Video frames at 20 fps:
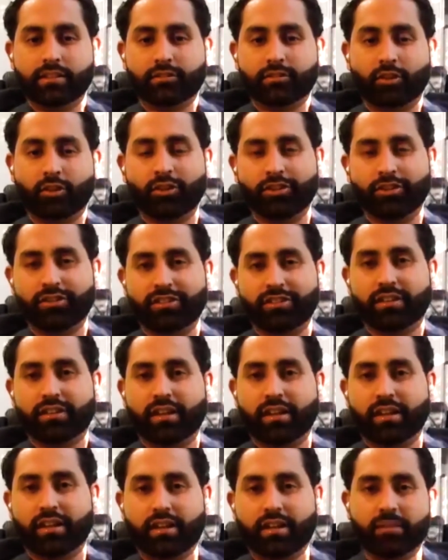
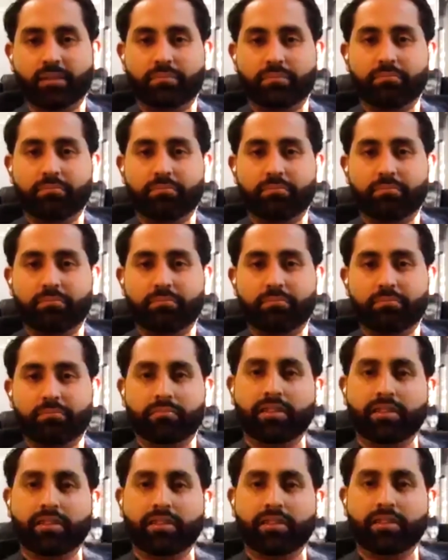So if
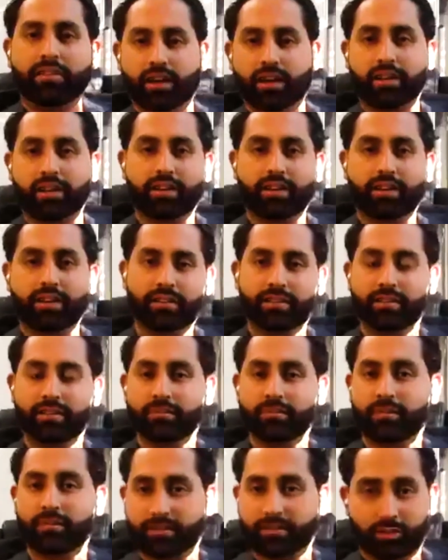I
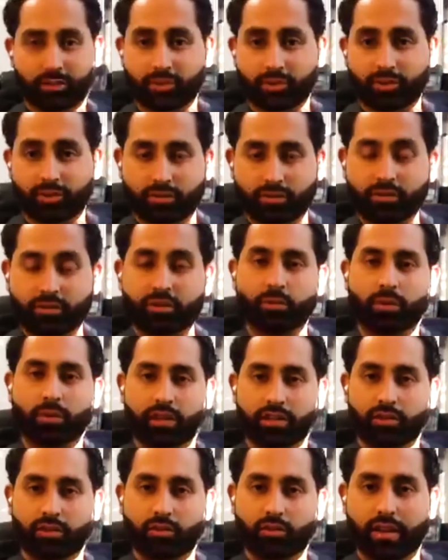knew what I know
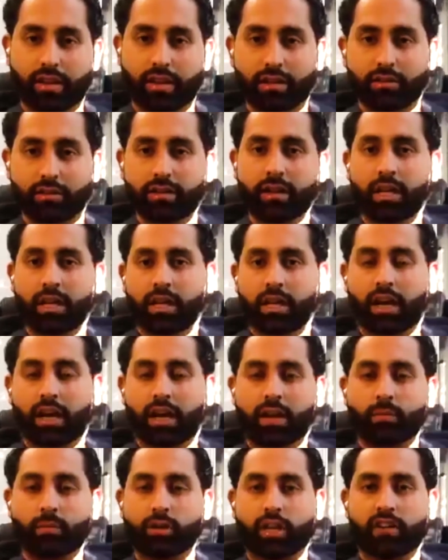now, I
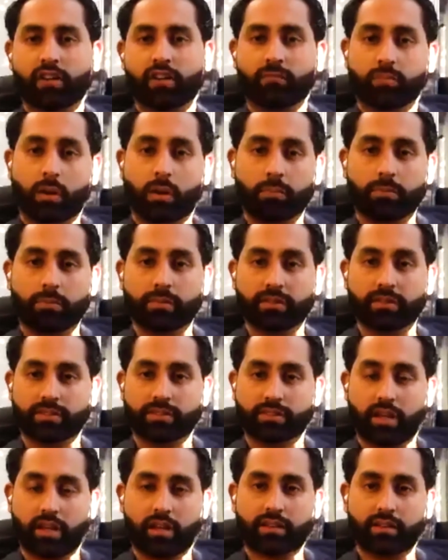would have probably
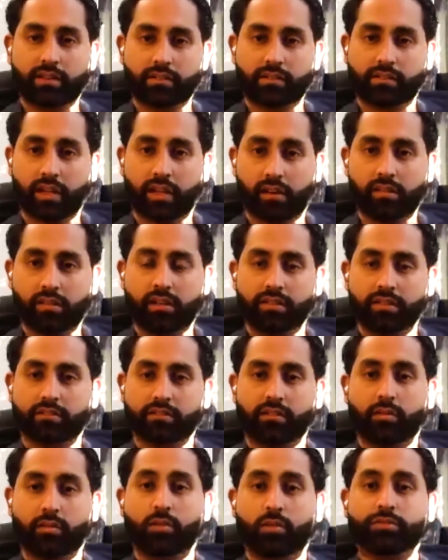started
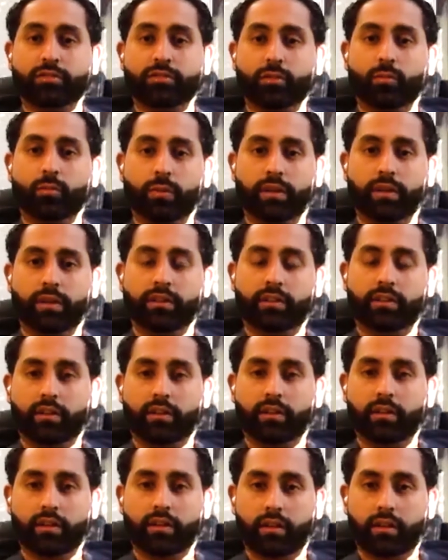Catalysr also with
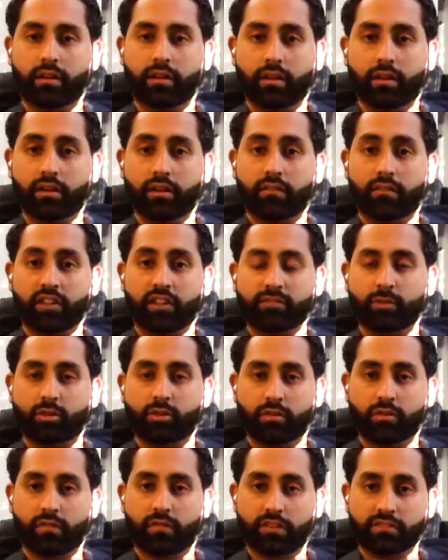an
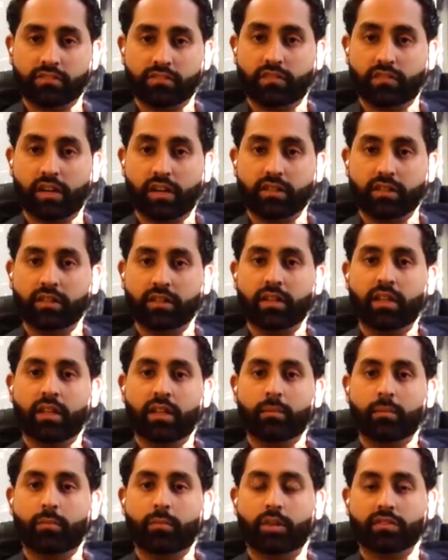investment or a VC fund,
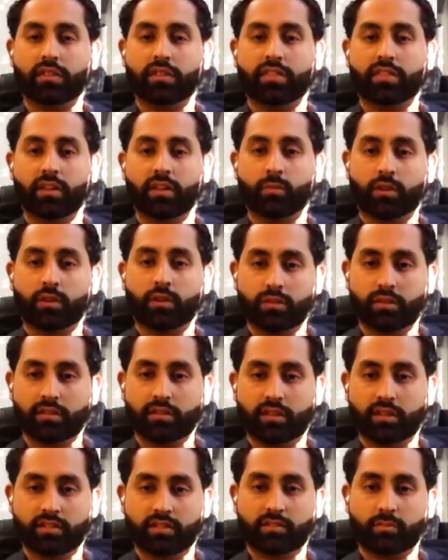because I think one of
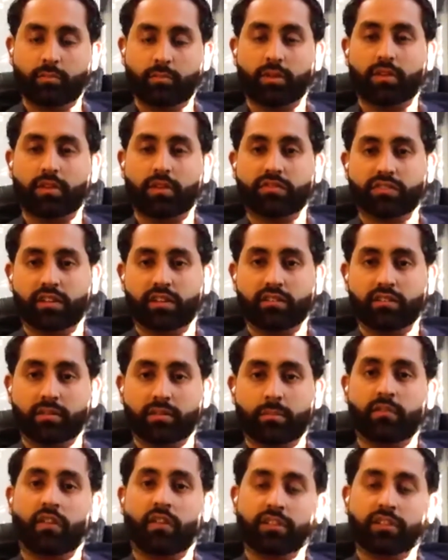the things that we've seen
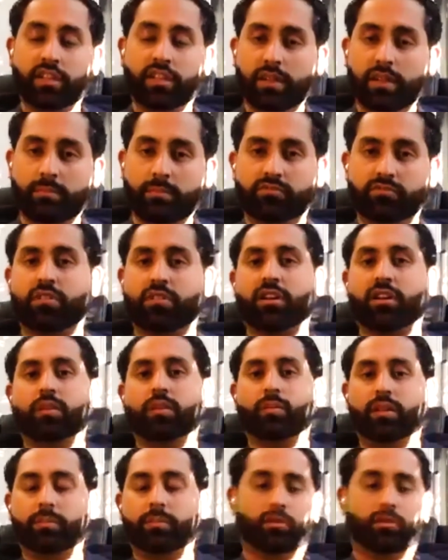from our team
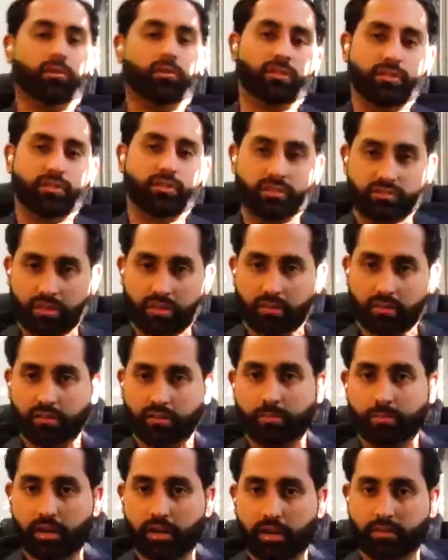struggle with, but also just
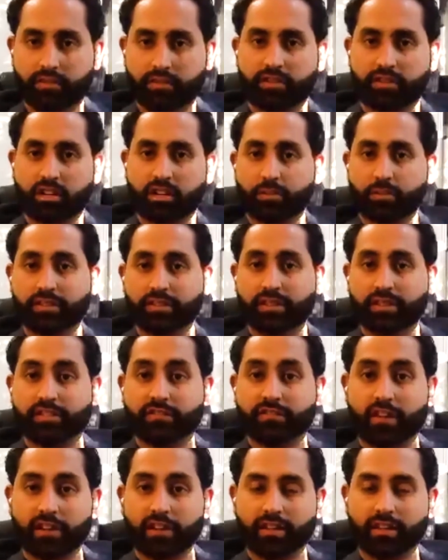generally migrants struggle with,
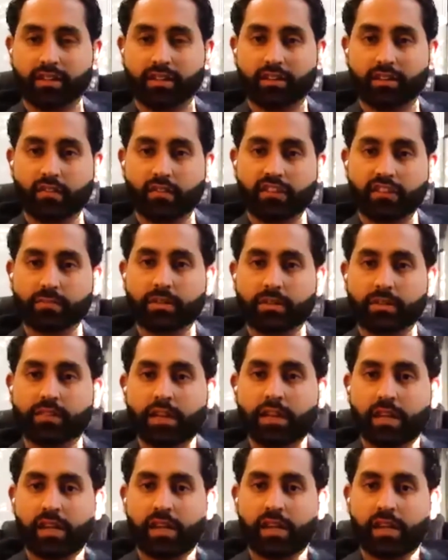is funding and investment.